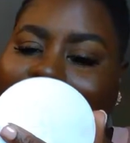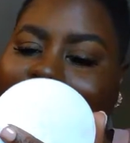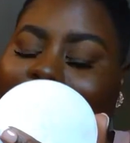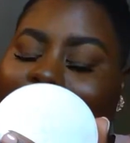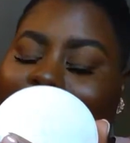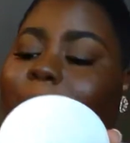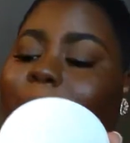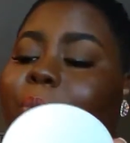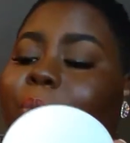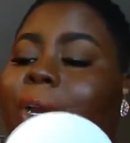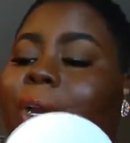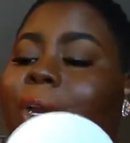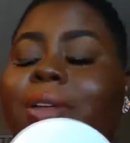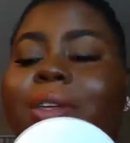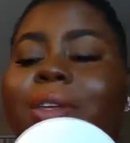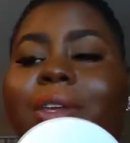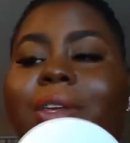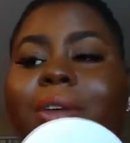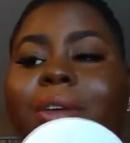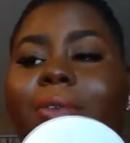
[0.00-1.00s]
And what I
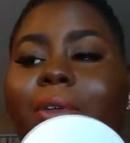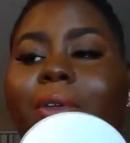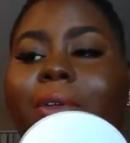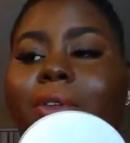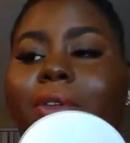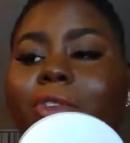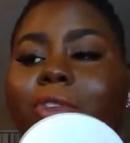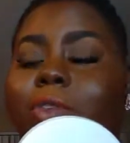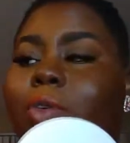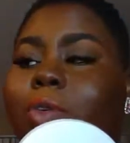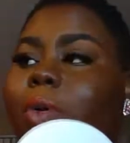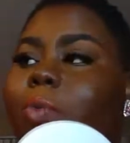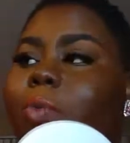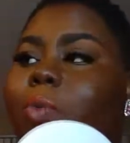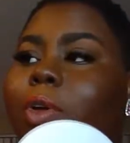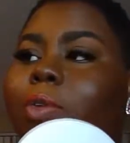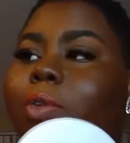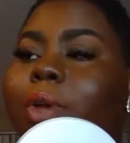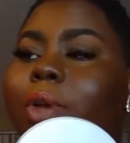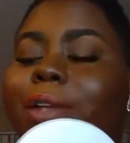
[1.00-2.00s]
did, for those of you who are
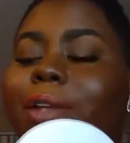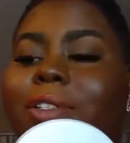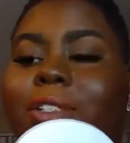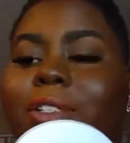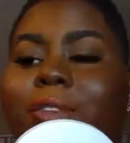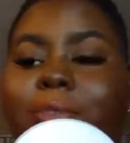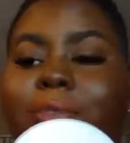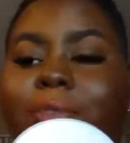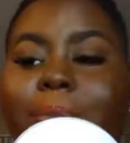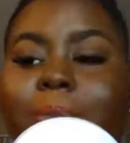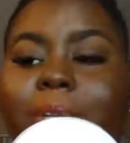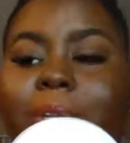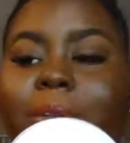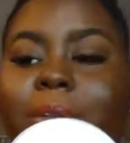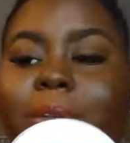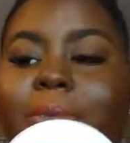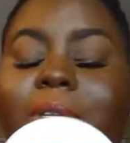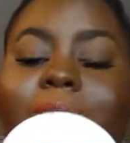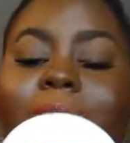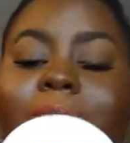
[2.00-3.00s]
wondering, I just flipped the
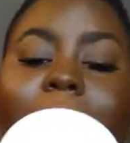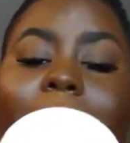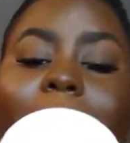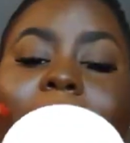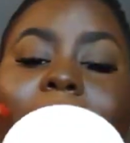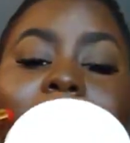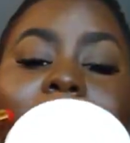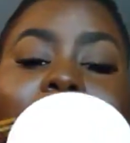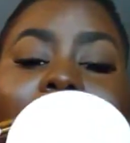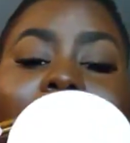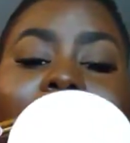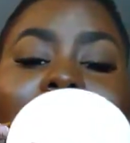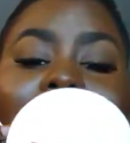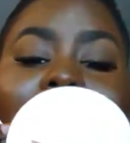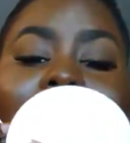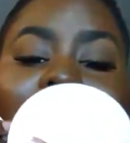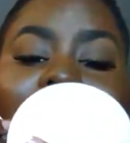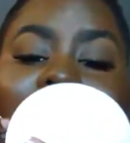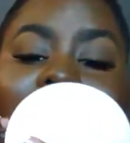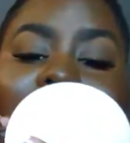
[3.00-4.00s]
lipstick over so I could
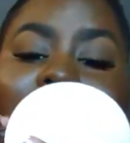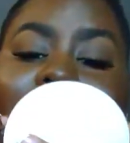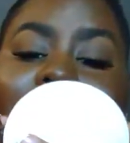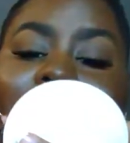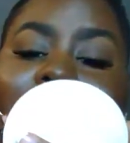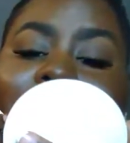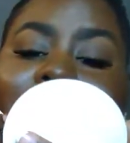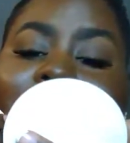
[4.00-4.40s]
get the tip of